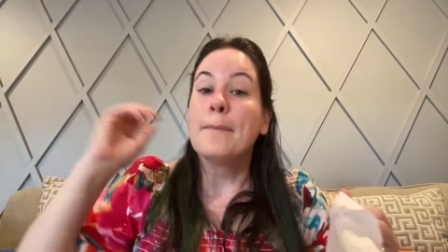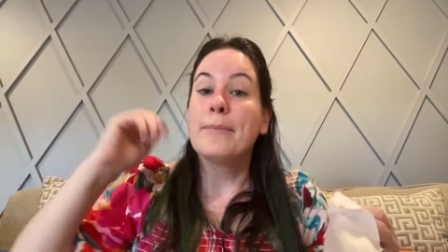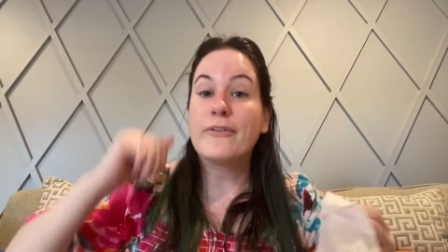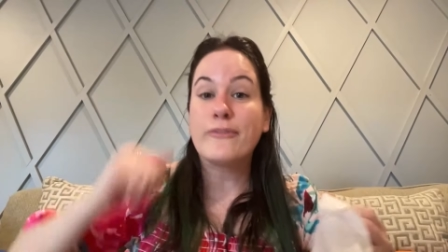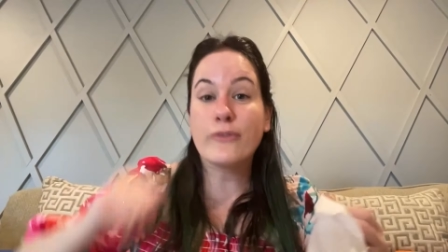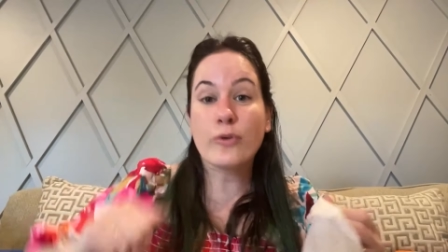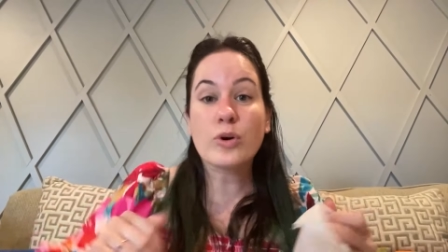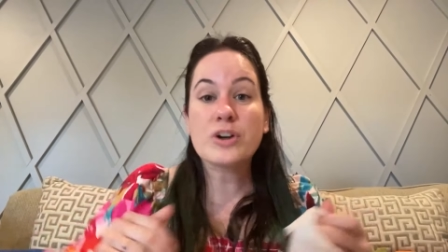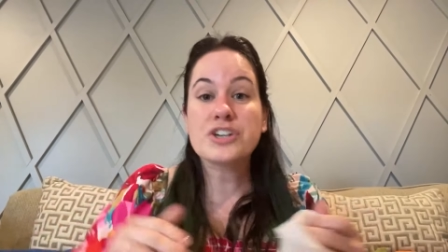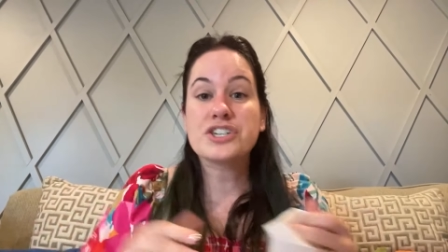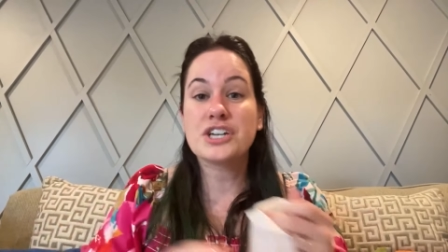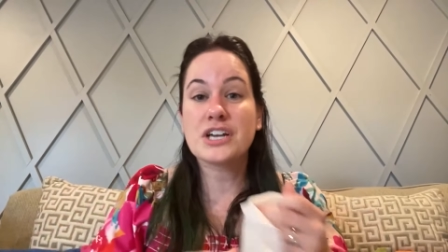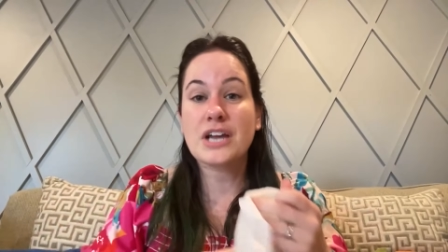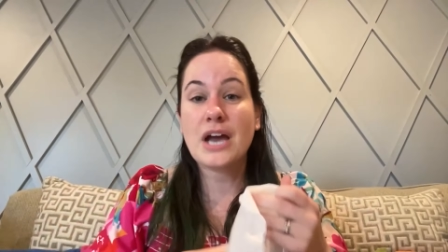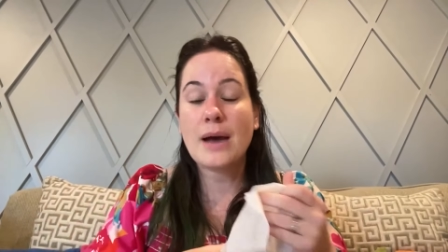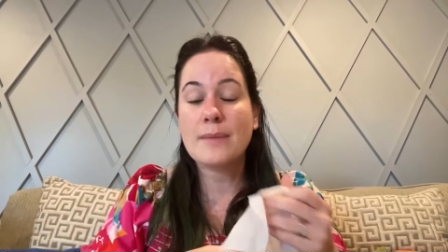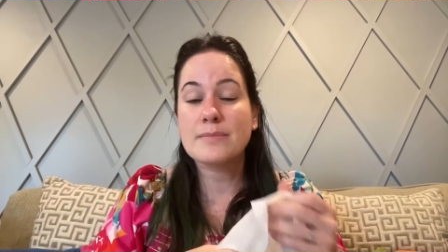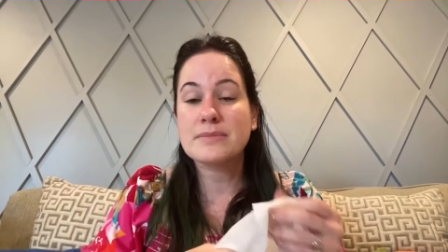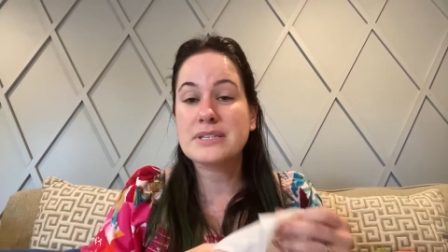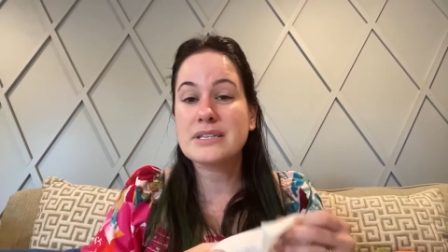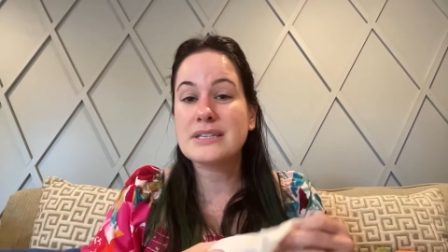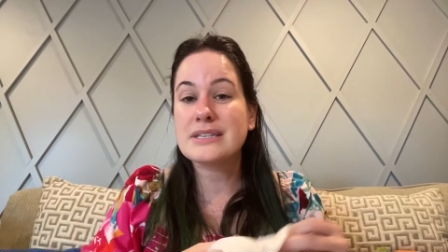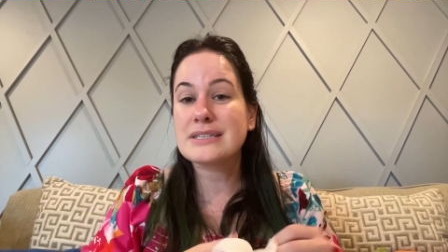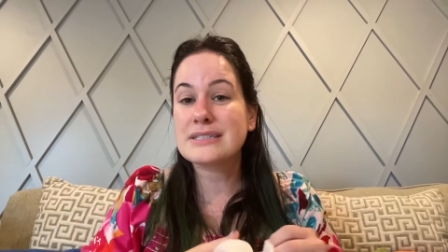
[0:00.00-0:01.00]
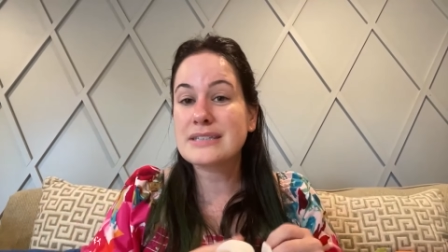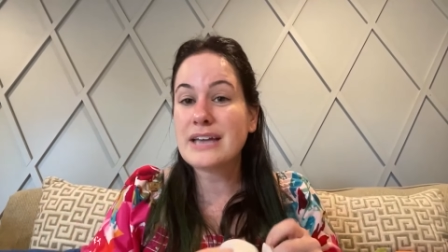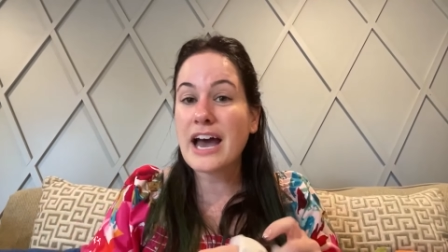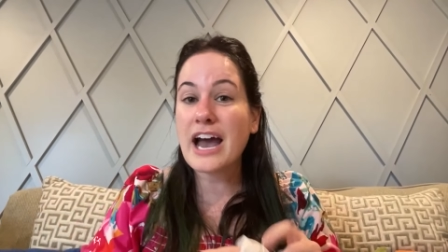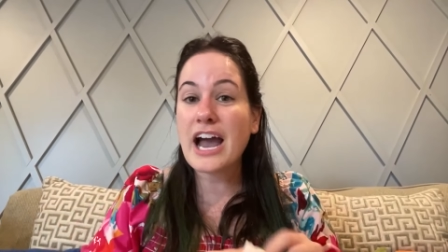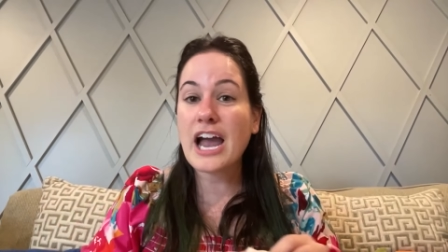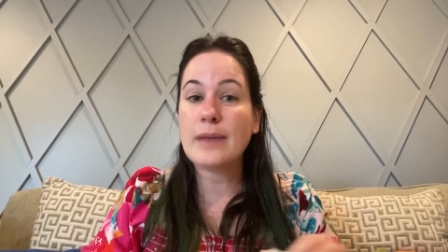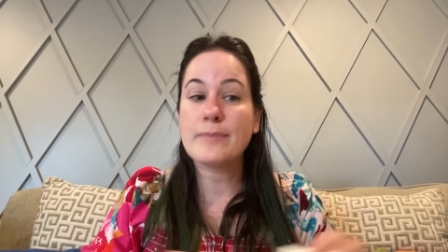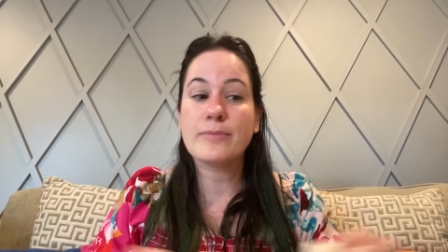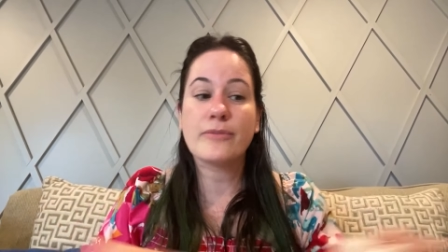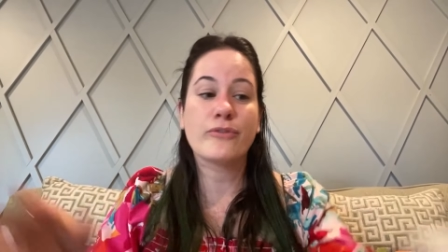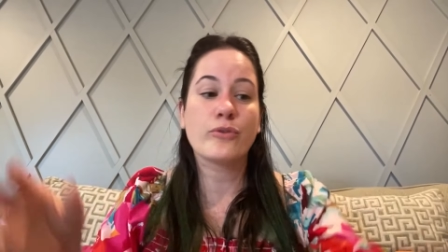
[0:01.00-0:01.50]
Before she comes
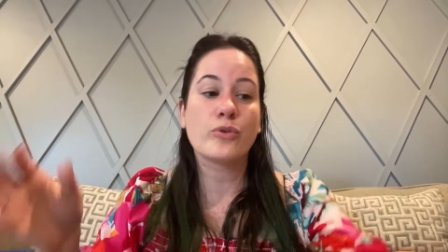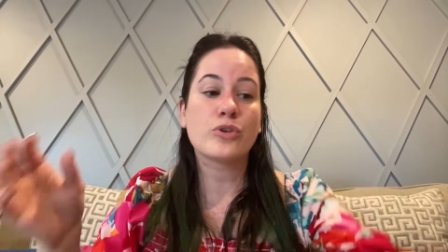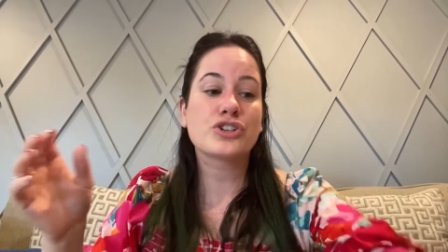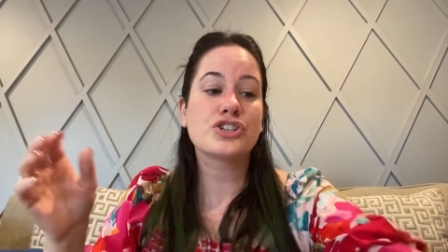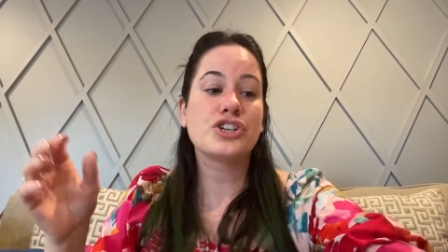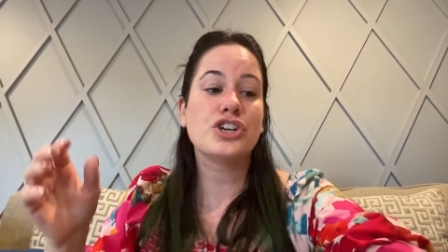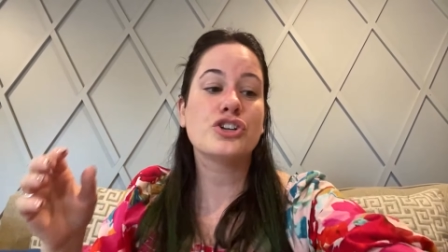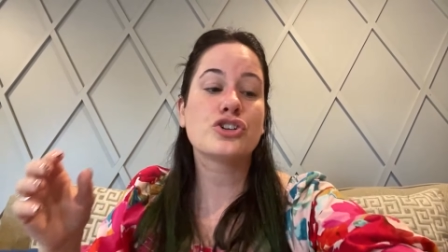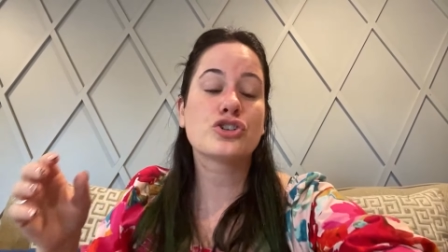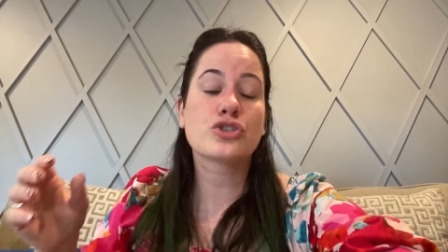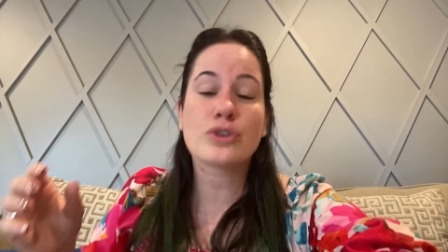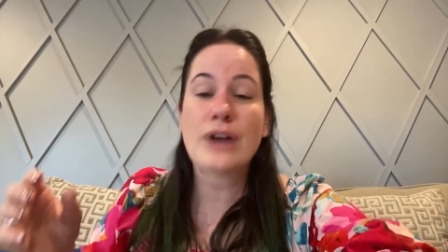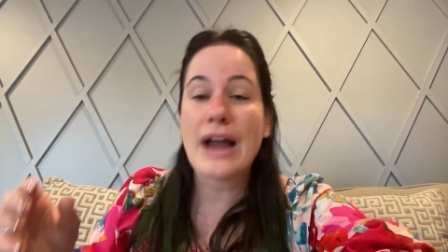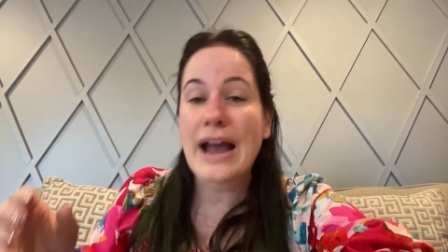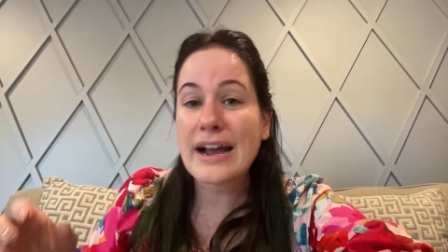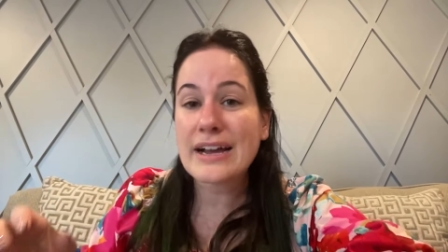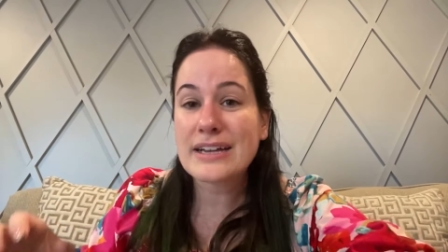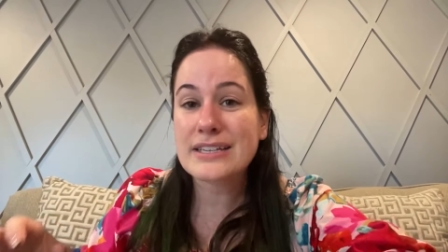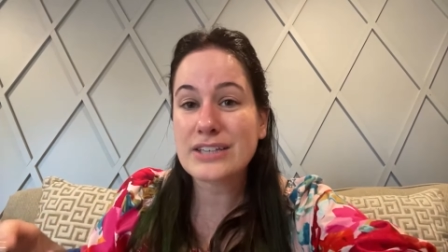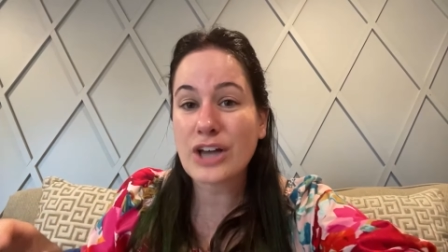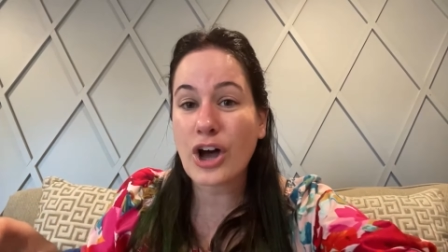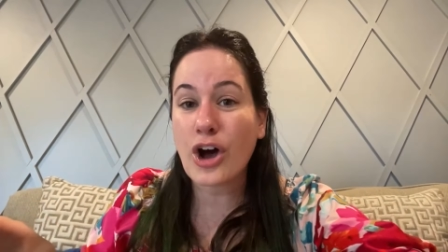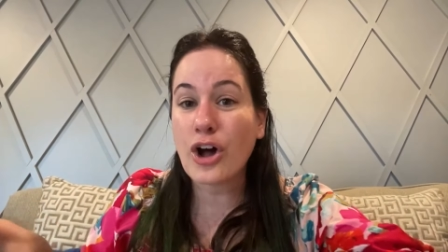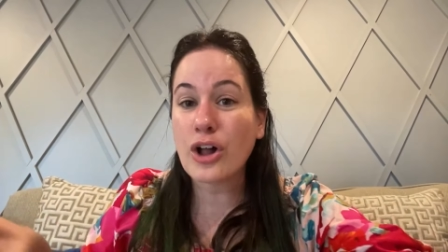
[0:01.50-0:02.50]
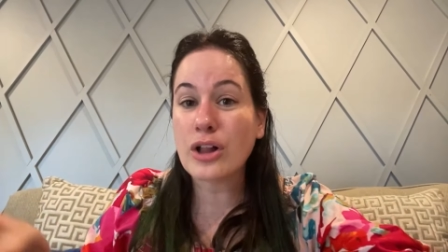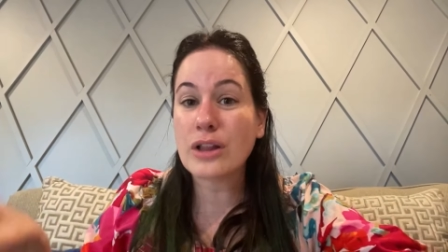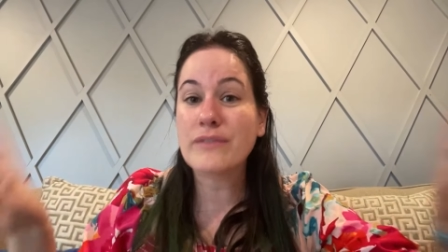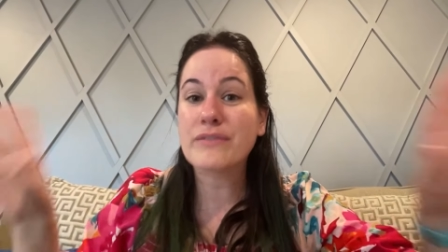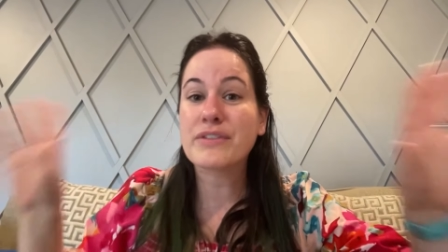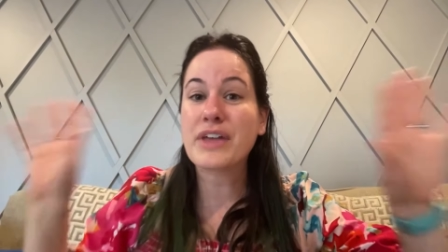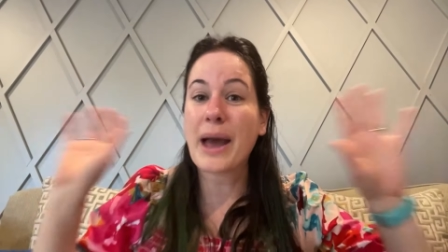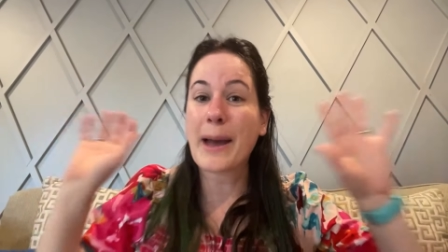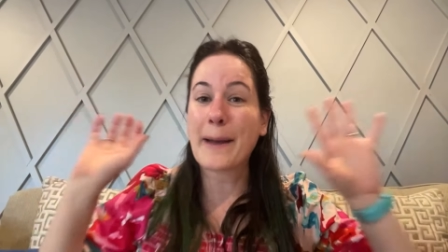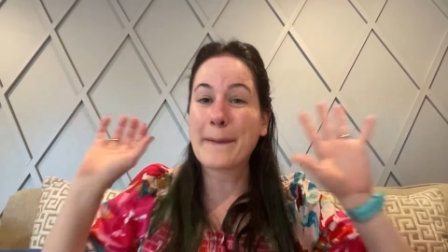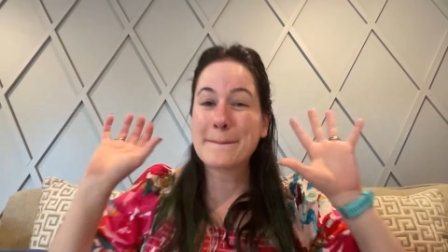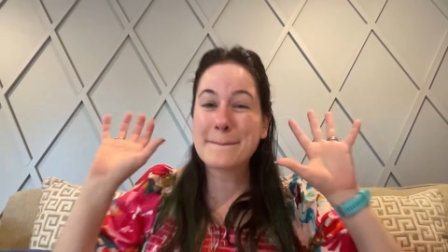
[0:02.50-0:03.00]
inside, before she tracks all
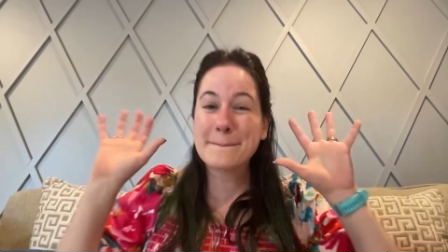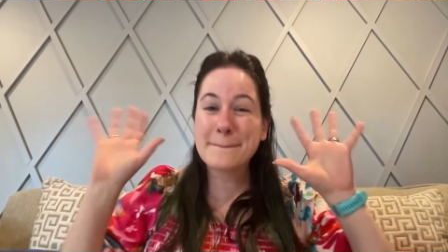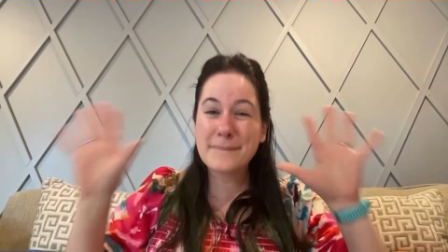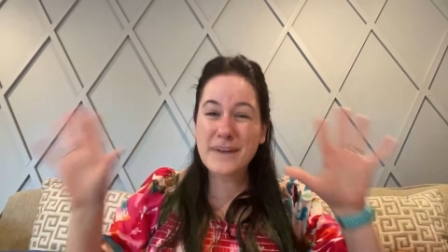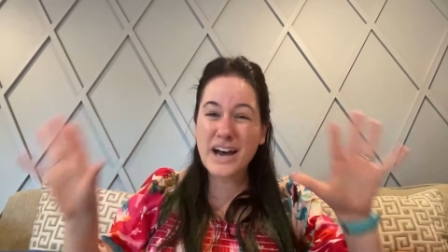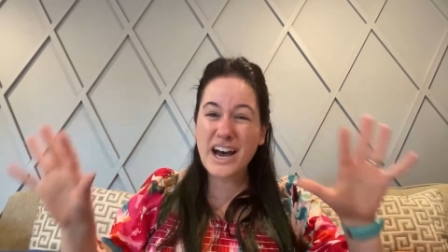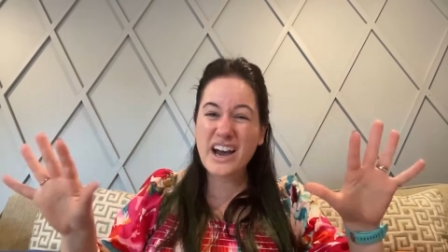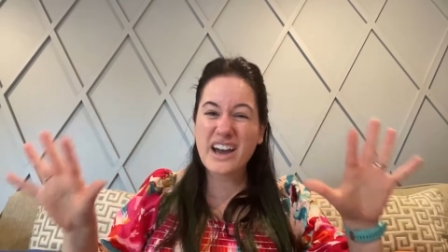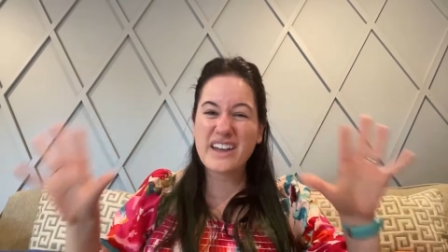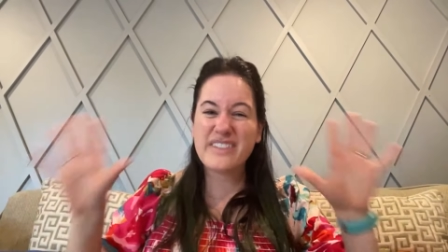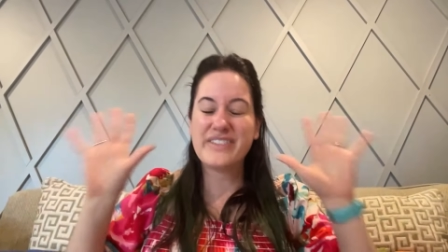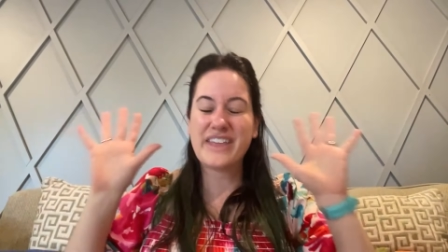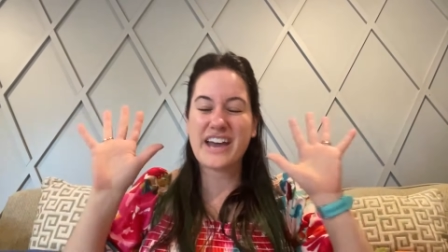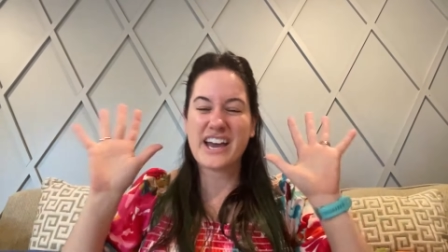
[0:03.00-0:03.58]
of that mud,